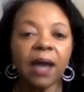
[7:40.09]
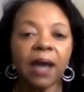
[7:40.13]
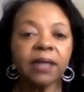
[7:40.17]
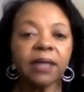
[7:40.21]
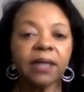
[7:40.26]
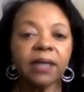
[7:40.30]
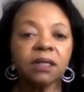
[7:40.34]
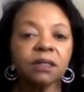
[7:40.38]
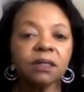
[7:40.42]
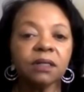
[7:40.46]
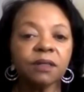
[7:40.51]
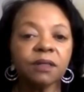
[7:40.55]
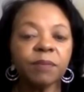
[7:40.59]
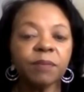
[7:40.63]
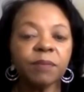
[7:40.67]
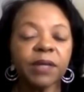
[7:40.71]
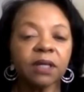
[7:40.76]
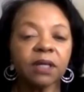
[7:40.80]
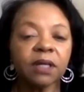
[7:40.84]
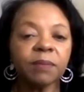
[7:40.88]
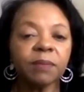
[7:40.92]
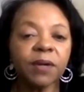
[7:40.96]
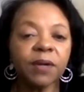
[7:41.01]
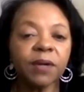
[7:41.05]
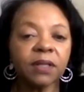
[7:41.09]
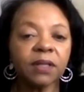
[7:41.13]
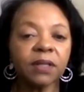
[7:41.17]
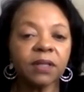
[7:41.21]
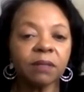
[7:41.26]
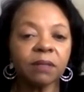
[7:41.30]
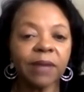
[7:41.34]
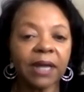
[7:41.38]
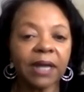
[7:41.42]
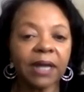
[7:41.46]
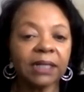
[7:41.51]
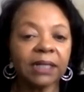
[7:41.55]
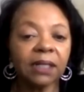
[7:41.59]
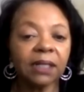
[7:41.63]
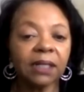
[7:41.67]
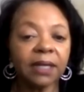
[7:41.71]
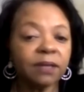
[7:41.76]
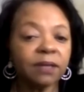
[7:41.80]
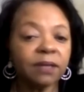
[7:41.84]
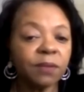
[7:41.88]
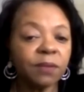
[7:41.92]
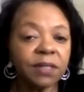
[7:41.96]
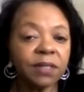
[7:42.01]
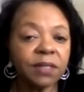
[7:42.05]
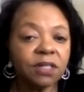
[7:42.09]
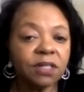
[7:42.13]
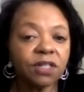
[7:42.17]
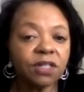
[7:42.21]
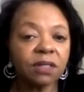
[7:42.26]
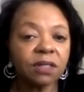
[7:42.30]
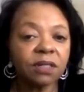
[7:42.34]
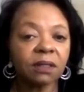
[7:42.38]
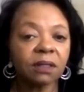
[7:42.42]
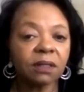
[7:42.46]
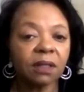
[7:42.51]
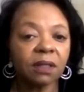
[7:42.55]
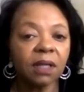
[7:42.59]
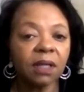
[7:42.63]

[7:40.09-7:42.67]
I couldn't pick up on their body language,